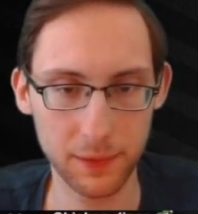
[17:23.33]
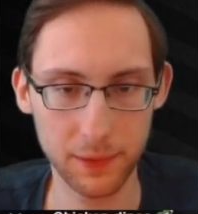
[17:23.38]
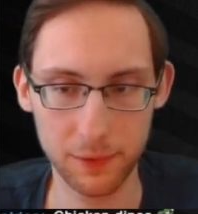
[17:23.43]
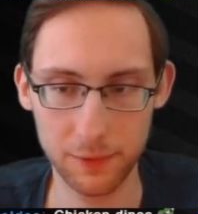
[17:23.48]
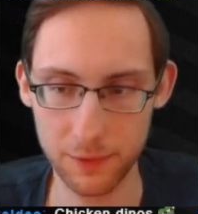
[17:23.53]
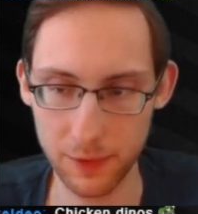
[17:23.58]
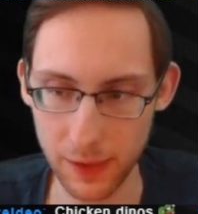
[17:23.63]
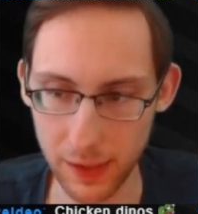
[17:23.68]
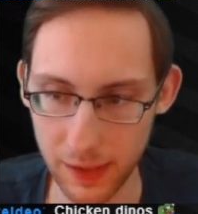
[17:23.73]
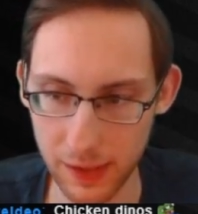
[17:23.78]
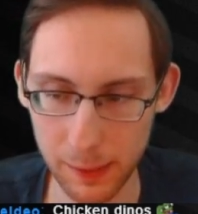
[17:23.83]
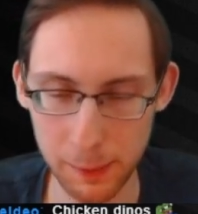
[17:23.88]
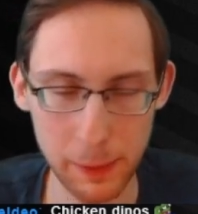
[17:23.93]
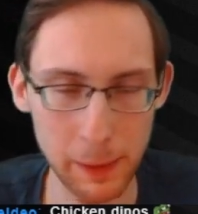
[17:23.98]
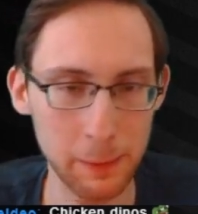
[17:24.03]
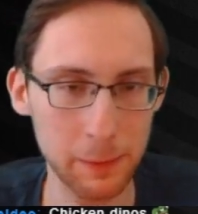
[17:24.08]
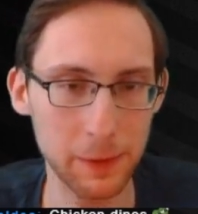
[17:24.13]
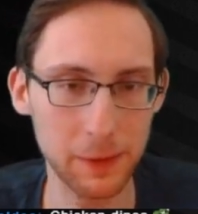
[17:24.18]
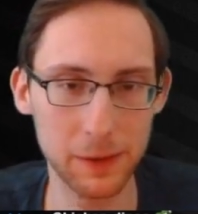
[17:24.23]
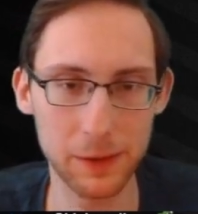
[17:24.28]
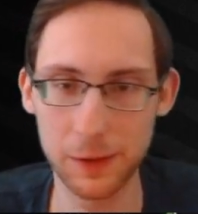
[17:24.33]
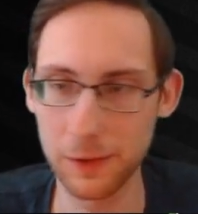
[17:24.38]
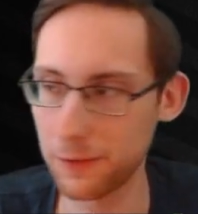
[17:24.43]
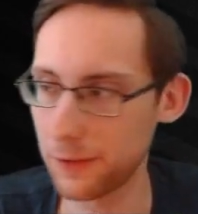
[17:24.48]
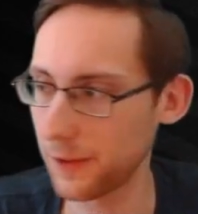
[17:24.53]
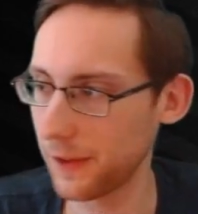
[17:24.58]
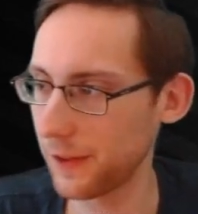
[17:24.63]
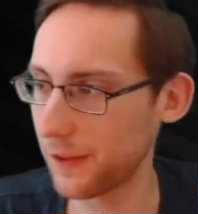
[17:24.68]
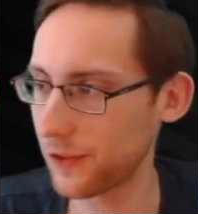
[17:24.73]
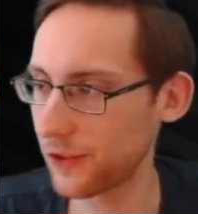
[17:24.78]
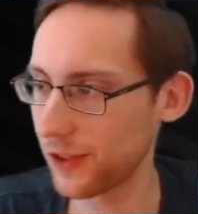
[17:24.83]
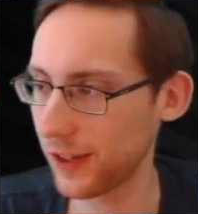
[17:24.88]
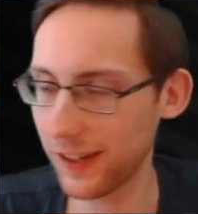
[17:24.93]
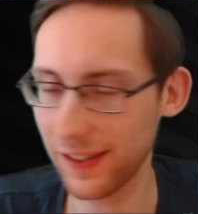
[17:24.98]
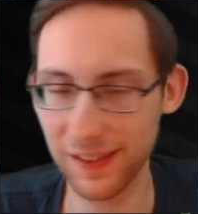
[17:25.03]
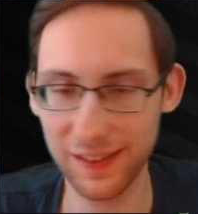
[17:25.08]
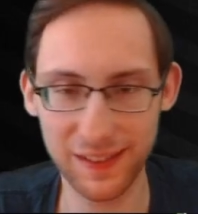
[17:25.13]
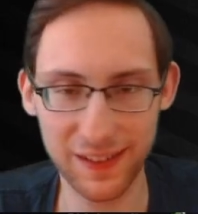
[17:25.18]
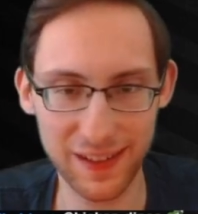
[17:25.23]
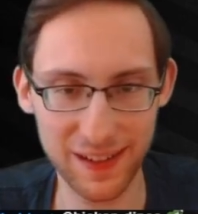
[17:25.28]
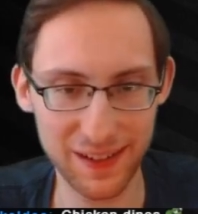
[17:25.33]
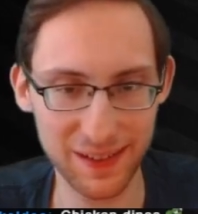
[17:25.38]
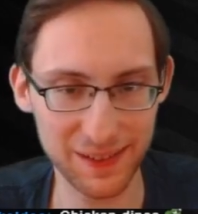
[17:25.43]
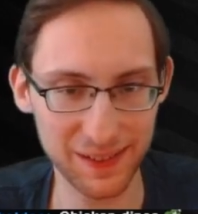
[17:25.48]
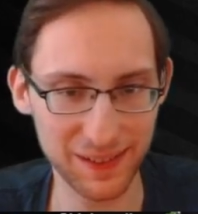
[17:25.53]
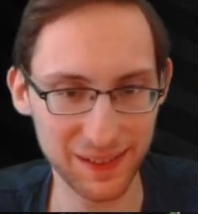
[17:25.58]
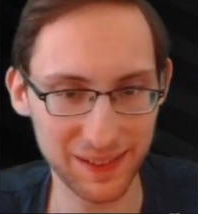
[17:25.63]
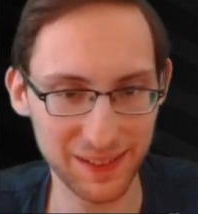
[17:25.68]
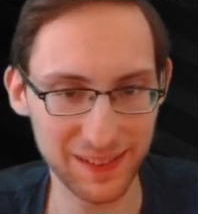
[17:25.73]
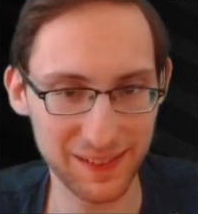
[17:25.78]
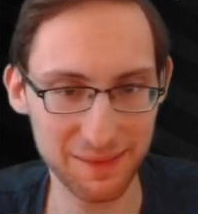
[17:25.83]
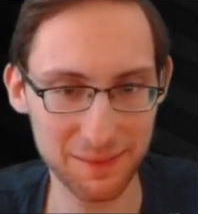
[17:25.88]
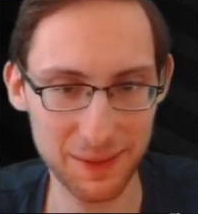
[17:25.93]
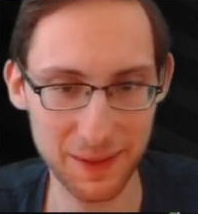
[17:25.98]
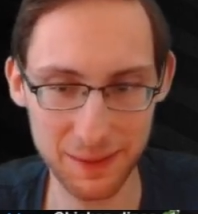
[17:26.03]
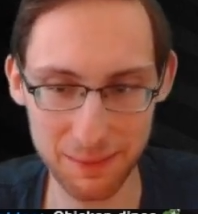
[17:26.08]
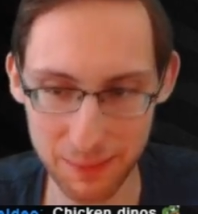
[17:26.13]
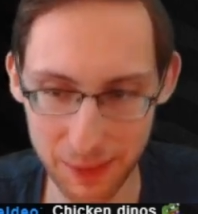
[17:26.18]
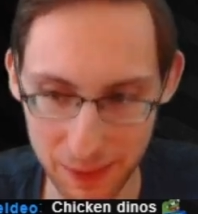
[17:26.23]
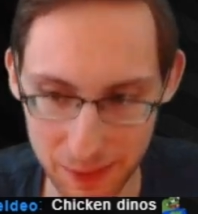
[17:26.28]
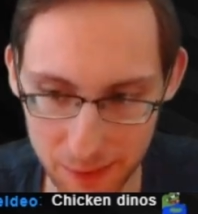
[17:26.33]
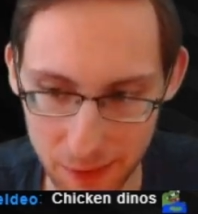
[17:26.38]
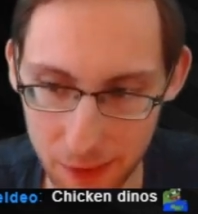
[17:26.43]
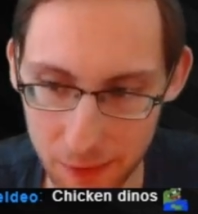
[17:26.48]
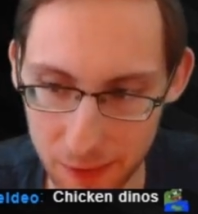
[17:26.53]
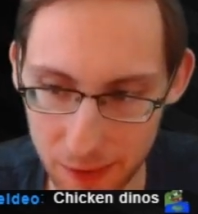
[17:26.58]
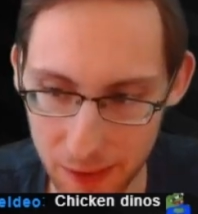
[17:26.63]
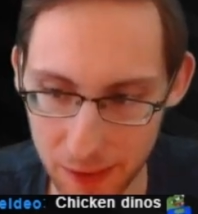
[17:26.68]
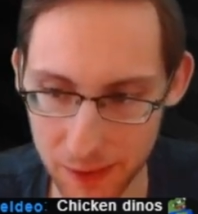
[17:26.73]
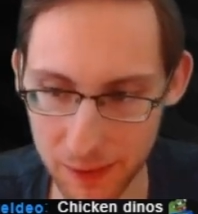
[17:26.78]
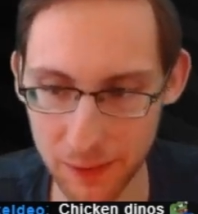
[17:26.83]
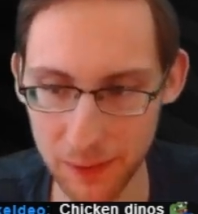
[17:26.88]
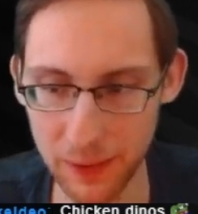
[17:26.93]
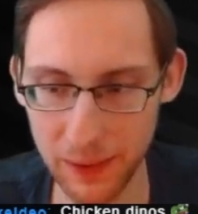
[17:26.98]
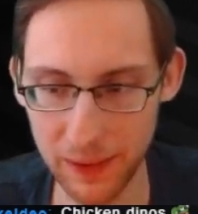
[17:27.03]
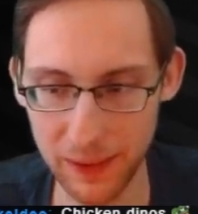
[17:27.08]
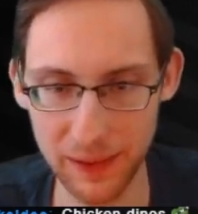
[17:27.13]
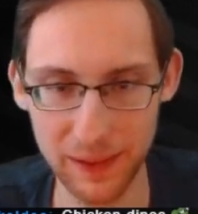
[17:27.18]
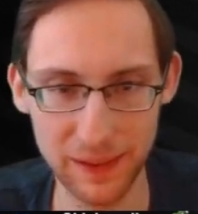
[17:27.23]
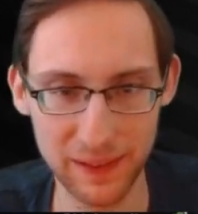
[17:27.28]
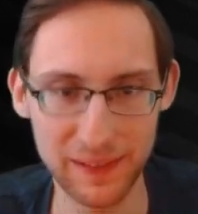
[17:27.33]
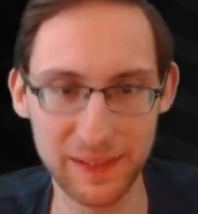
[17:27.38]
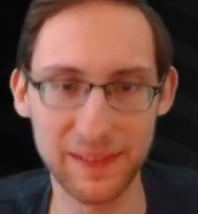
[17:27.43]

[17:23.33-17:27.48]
Really, people go for the chicken diners? But but ravioli.